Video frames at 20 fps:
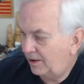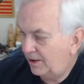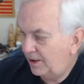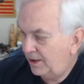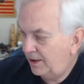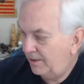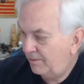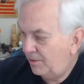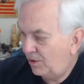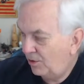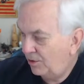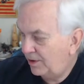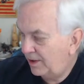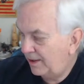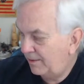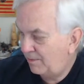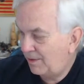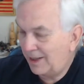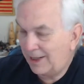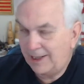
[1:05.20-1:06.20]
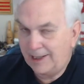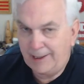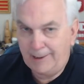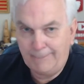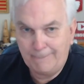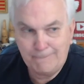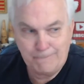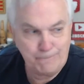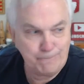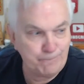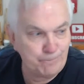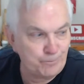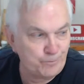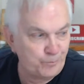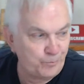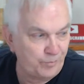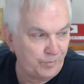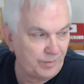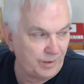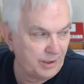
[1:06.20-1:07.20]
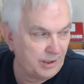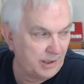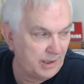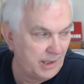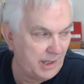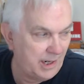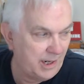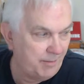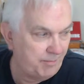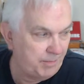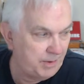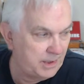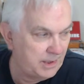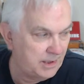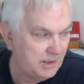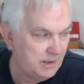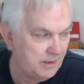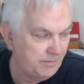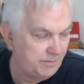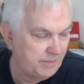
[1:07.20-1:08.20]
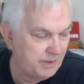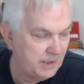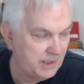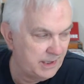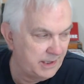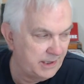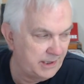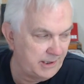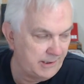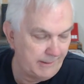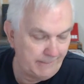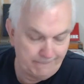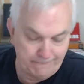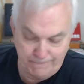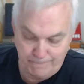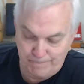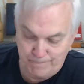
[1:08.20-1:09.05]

Good morning, everybody. Happy hump day.